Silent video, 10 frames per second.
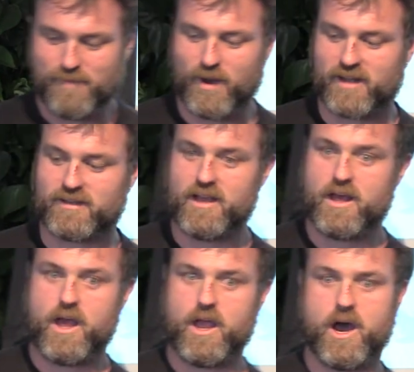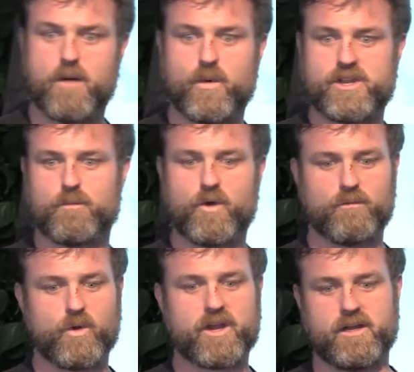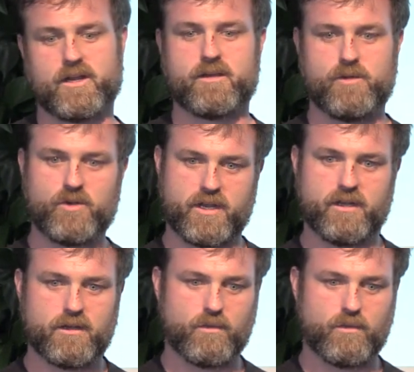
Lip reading: But when you're working in a community,